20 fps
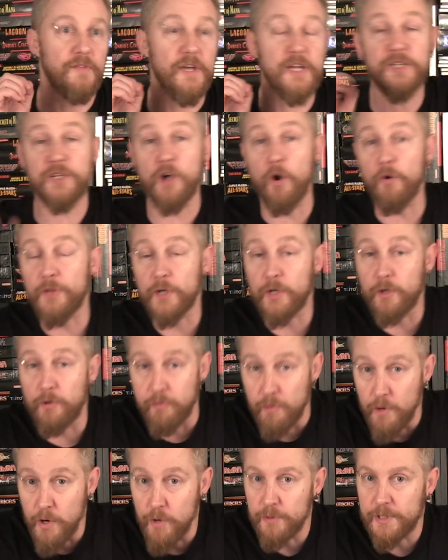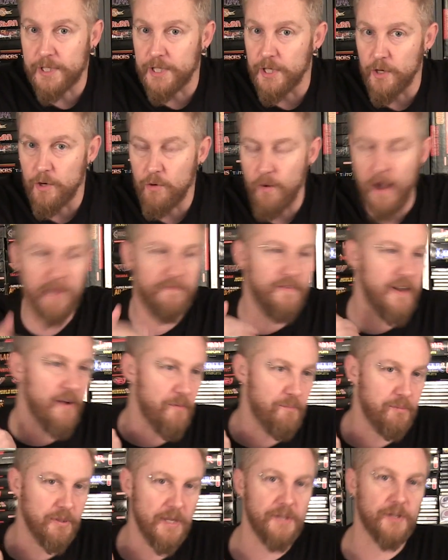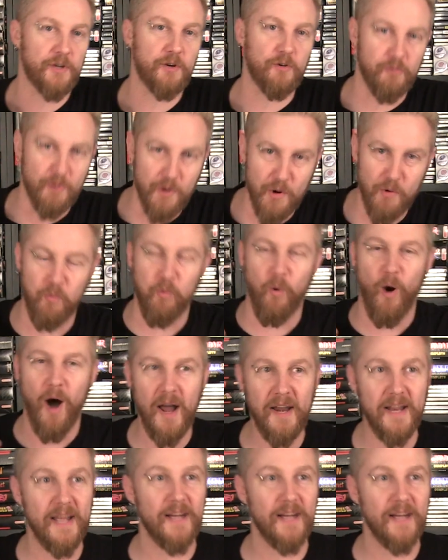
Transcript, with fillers: They showed the Crew 2. I've never played the Crew 1.